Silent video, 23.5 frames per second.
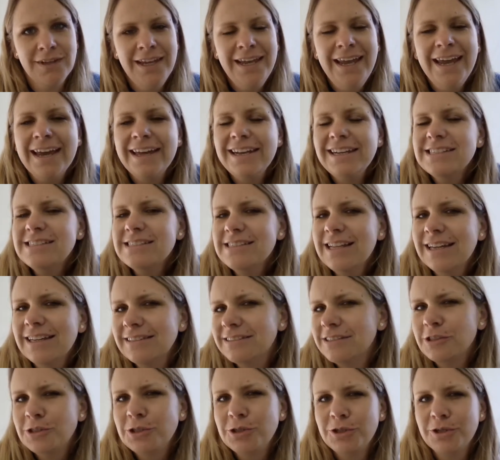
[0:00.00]
And isn't that
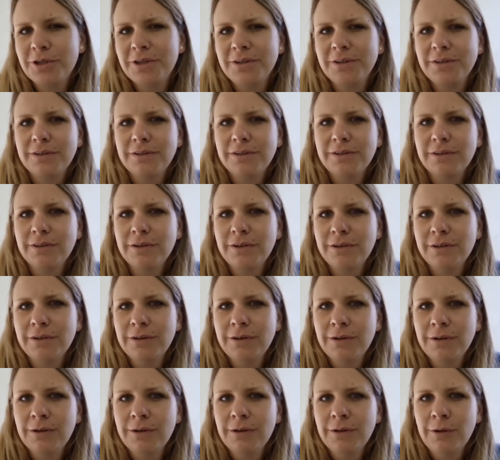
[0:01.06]
the truth
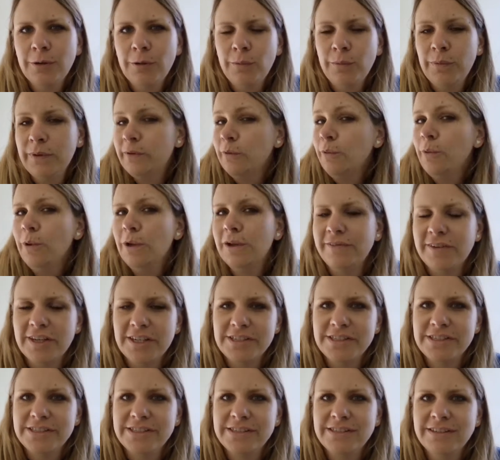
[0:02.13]
with all of
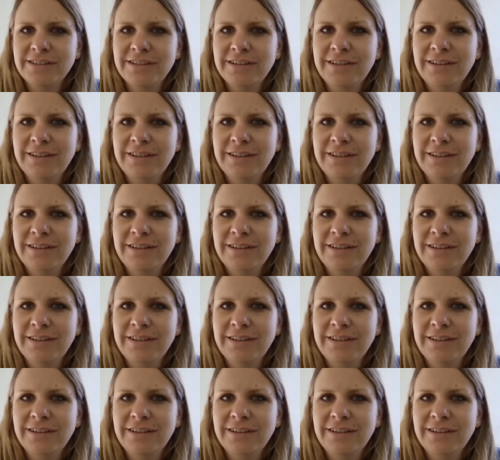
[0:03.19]
us